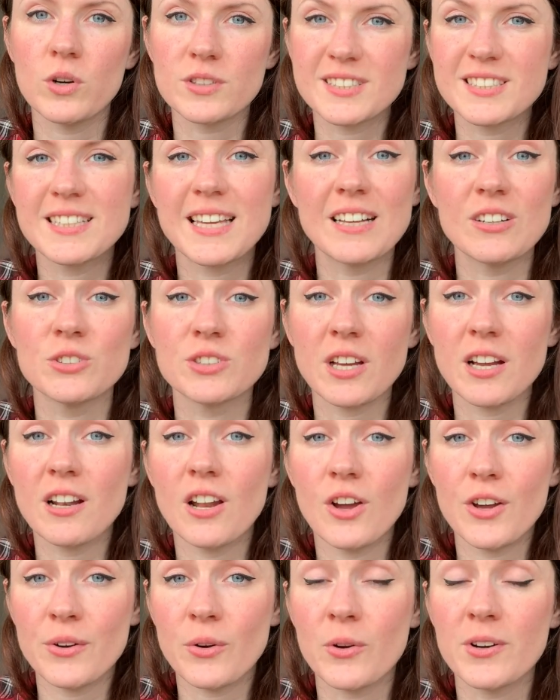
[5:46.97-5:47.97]
skills I
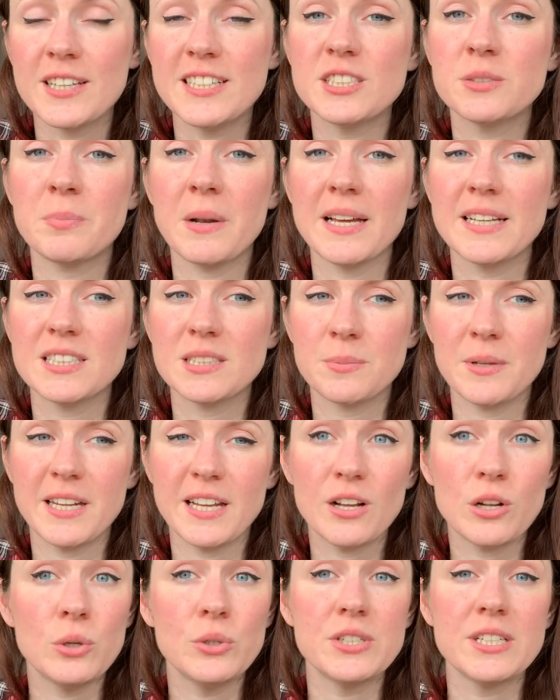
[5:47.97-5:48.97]
learned on each placement,
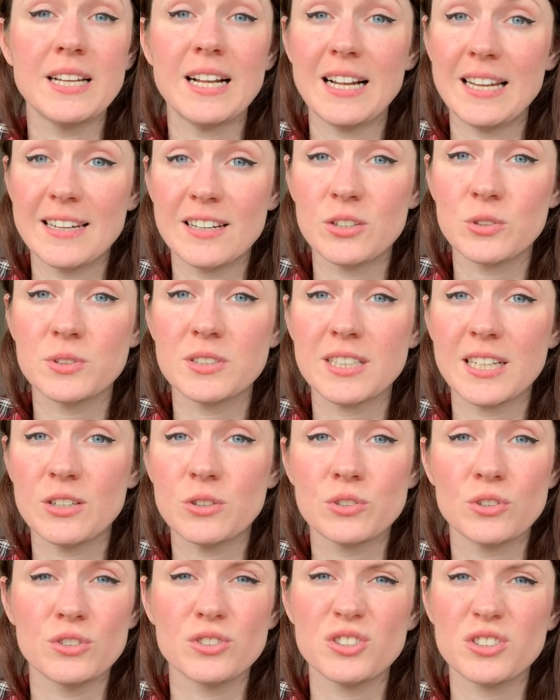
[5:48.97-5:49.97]
including clinical
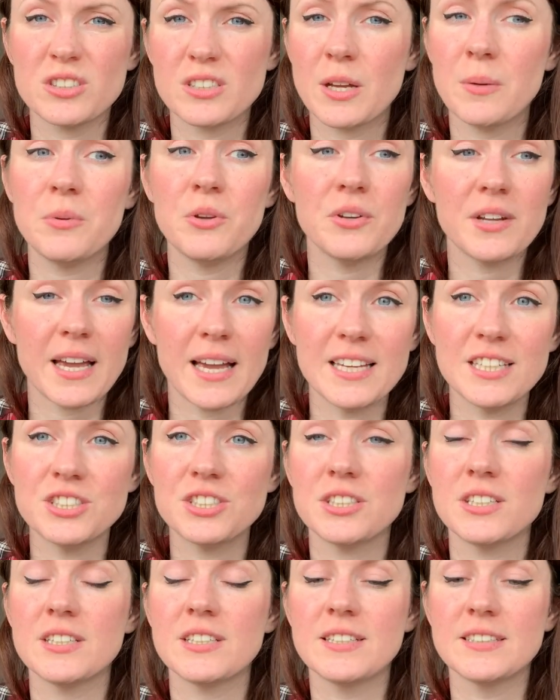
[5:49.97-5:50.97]
skills, not just
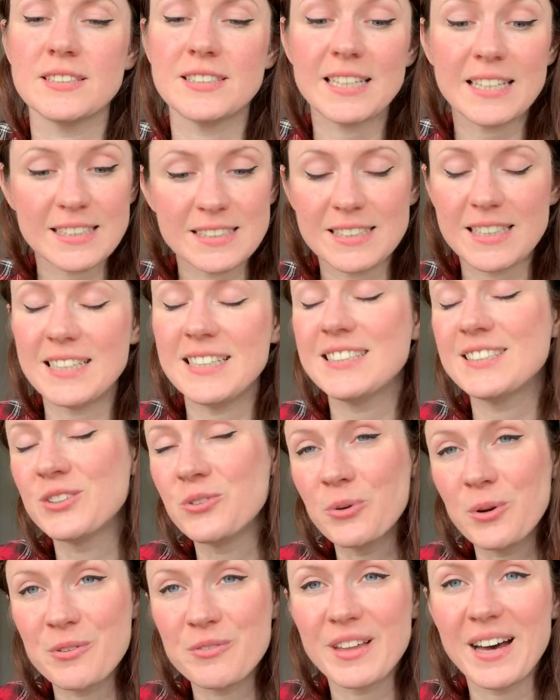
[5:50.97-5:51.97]
communication and six C's and
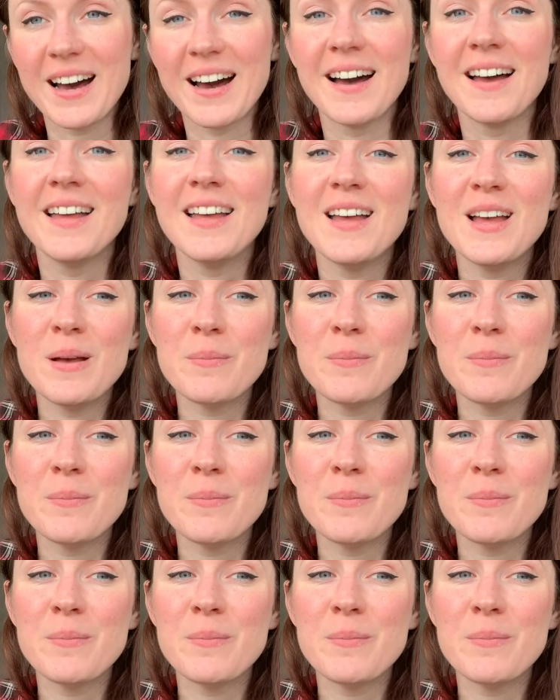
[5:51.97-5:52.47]
all of that,